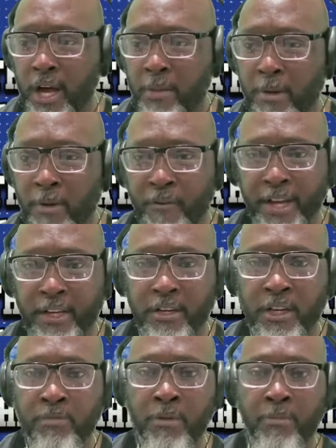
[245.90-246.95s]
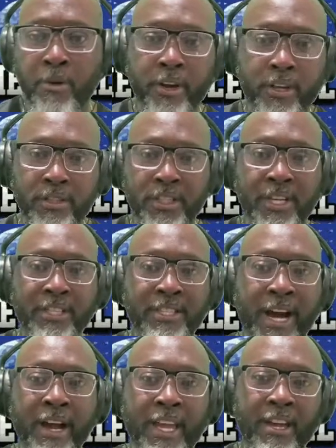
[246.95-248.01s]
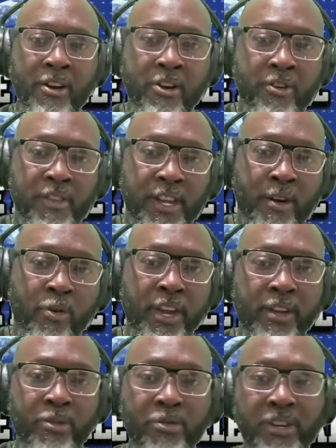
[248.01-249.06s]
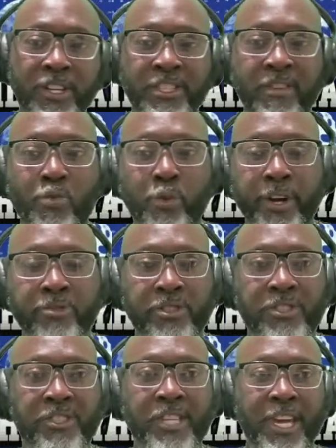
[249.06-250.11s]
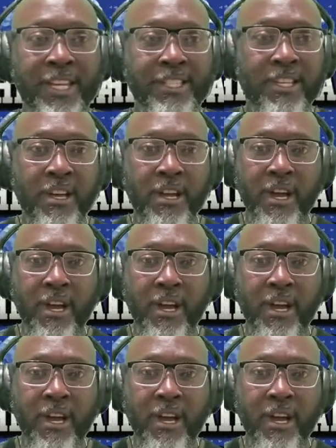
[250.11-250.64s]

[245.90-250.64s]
um, if I could. But Marcus says uh, he heard that only Euless and Welch stays.